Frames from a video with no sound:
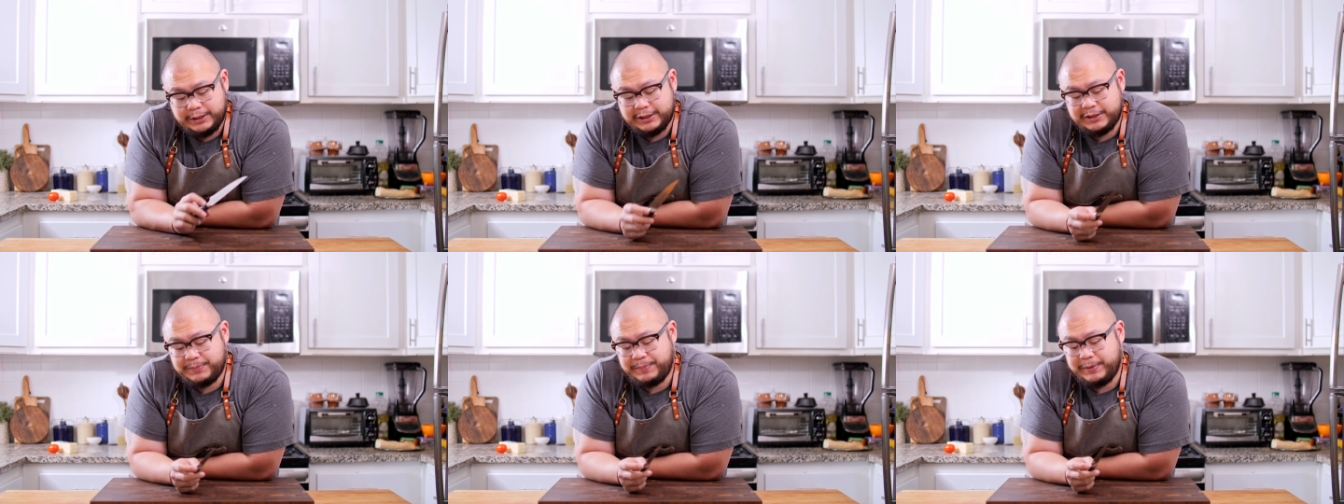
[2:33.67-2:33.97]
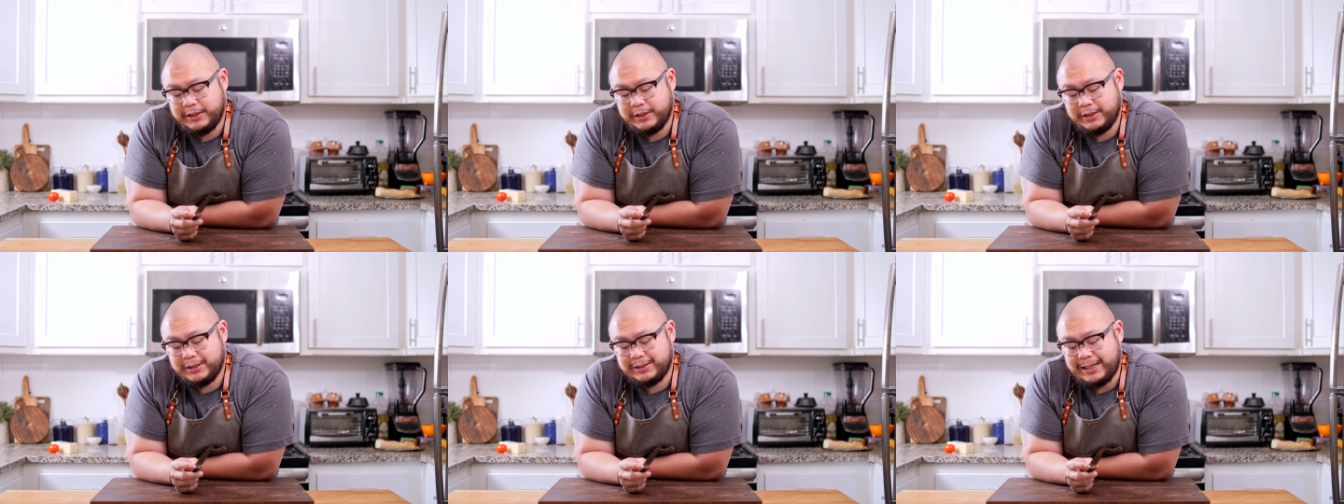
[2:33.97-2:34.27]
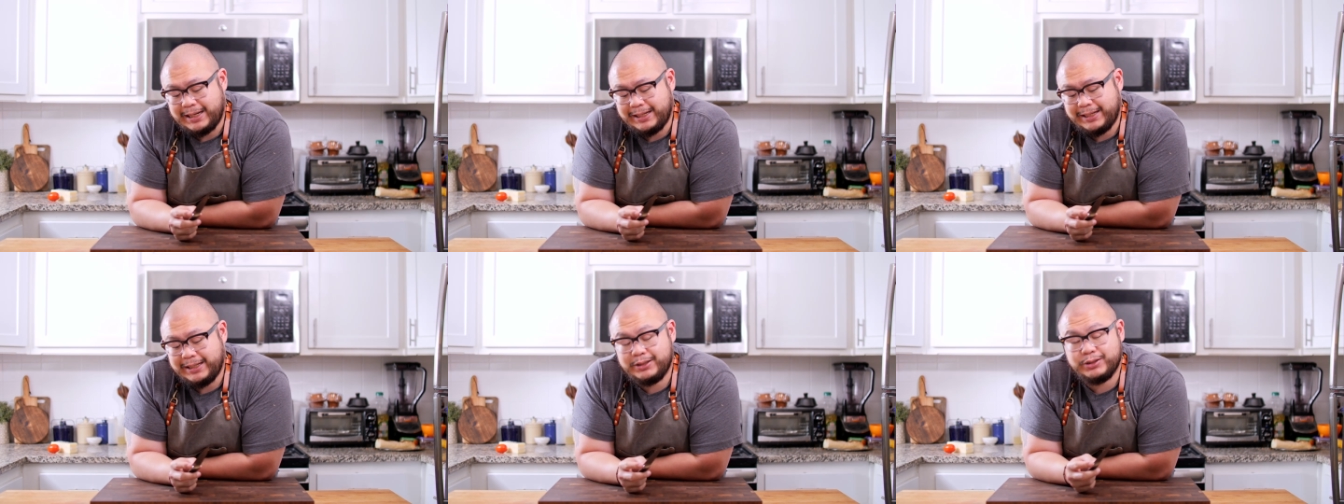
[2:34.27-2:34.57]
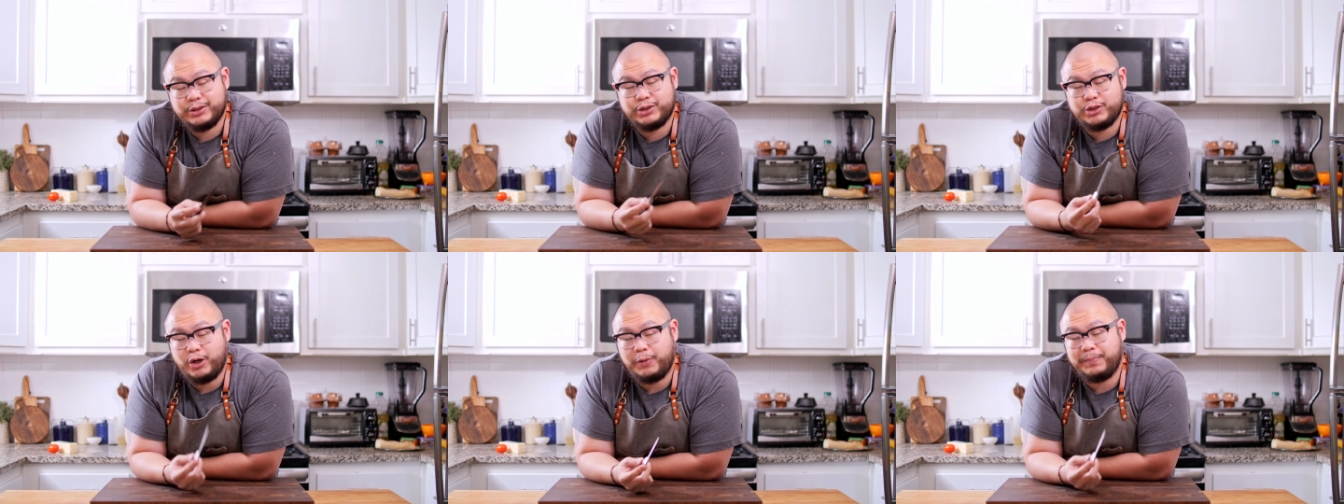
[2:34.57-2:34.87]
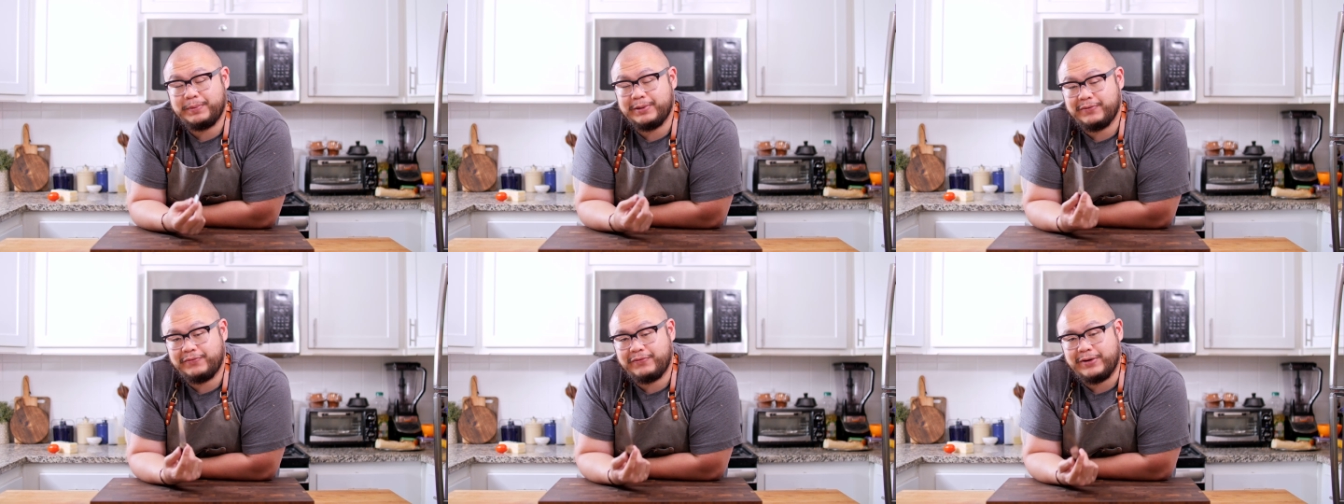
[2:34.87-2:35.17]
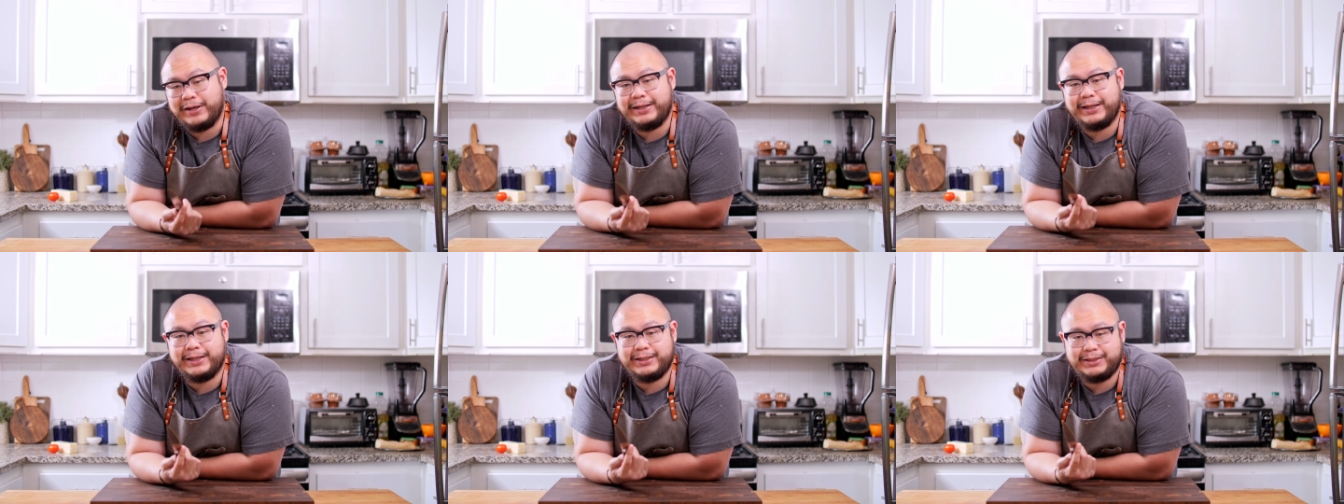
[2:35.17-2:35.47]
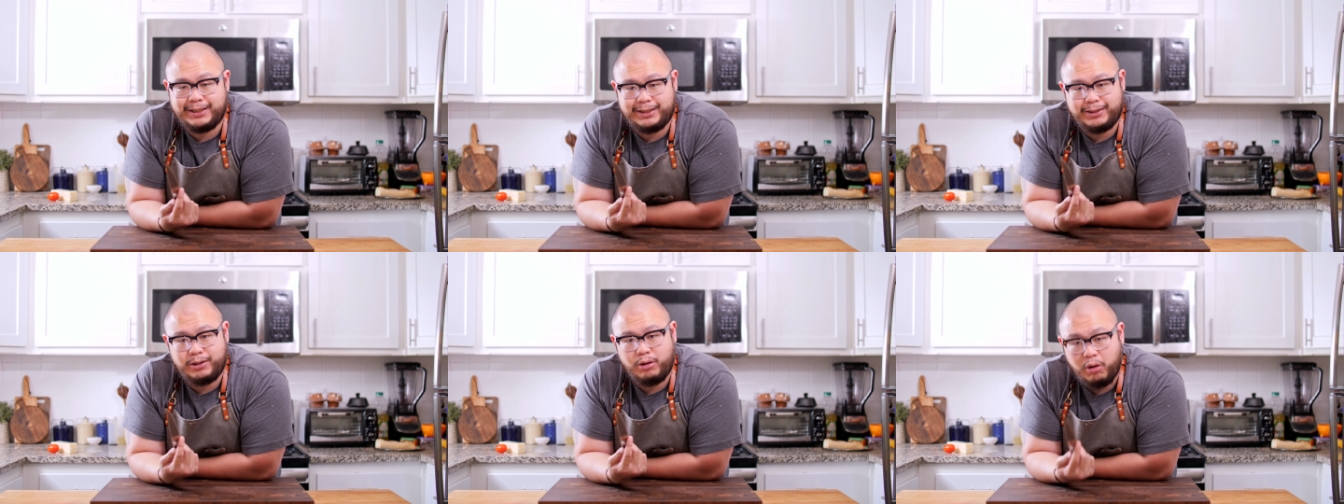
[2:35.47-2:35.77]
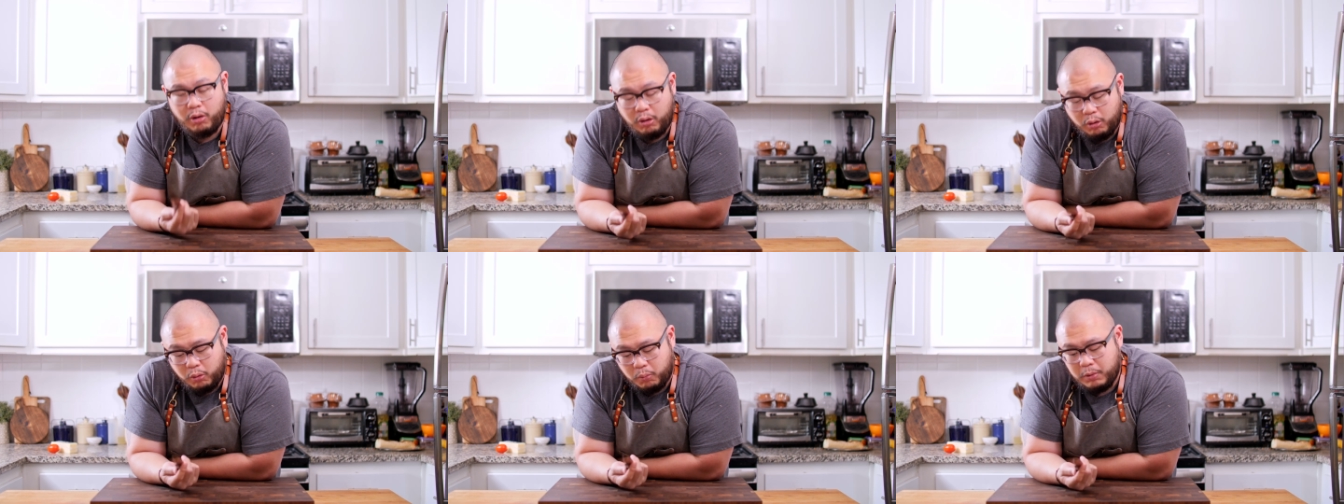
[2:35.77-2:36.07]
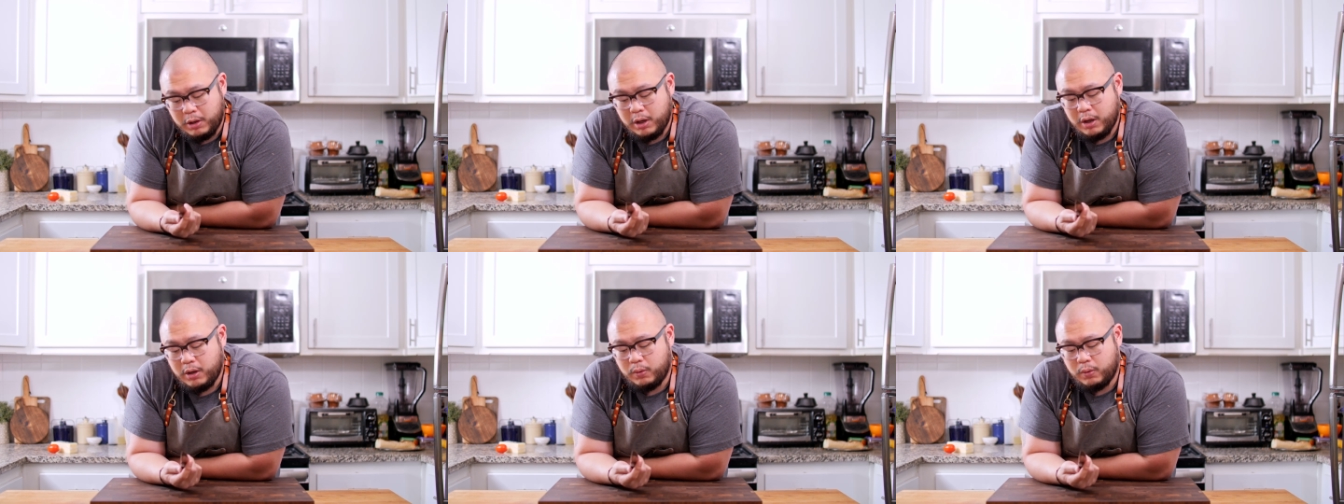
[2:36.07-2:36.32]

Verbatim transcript: is because I get to sharpen the fine edge at home.